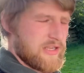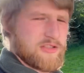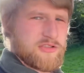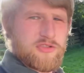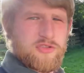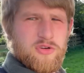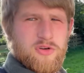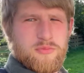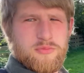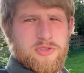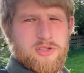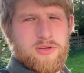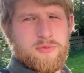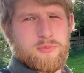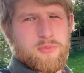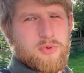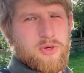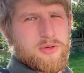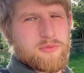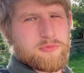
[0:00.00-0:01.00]
Storm's
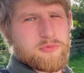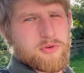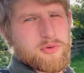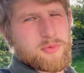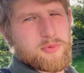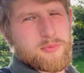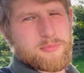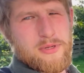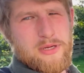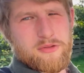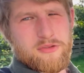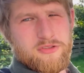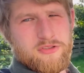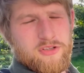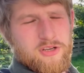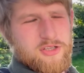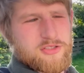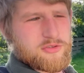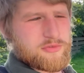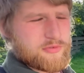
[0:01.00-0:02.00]
lump went from about the
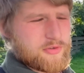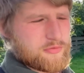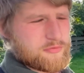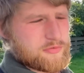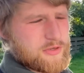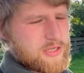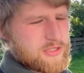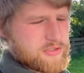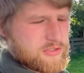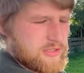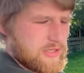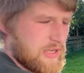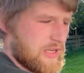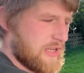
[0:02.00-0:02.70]
size of a fist,